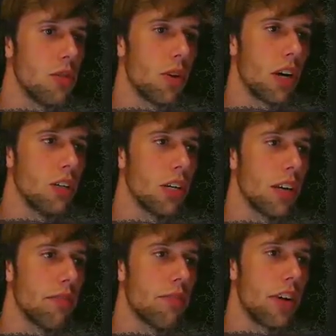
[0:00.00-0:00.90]
man, you are
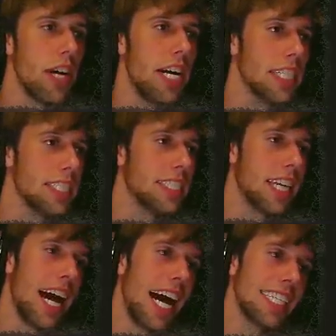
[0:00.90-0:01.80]
looking
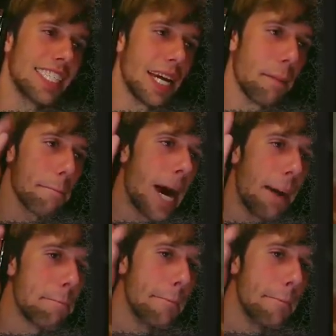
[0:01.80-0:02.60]
fantastic!